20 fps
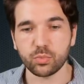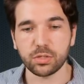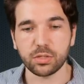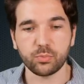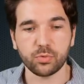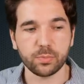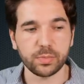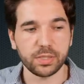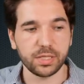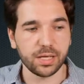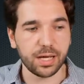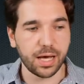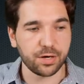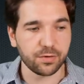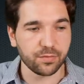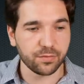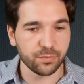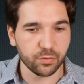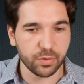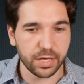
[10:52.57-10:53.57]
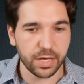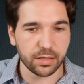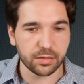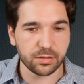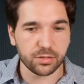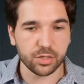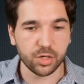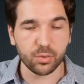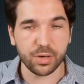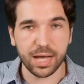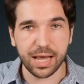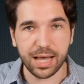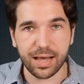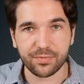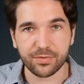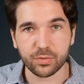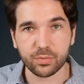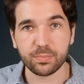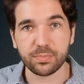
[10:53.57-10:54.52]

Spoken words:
will be unafraid to go after